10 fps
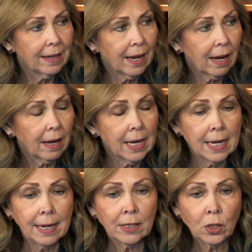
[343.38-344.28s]
Yeah.
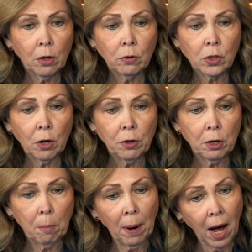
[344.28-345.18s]
And so, so the
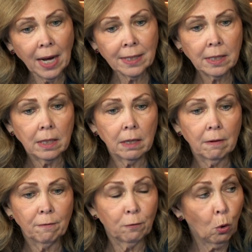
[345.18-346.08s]
deposit
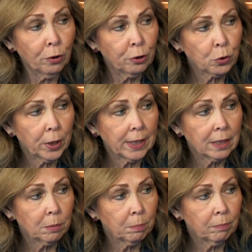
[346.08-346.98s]
for the
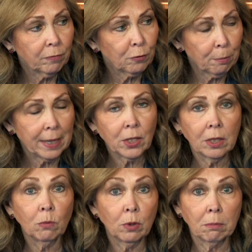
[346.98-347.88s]

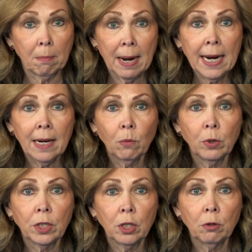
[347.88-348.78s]
transformation was made
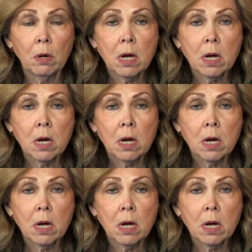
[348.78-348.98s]
when you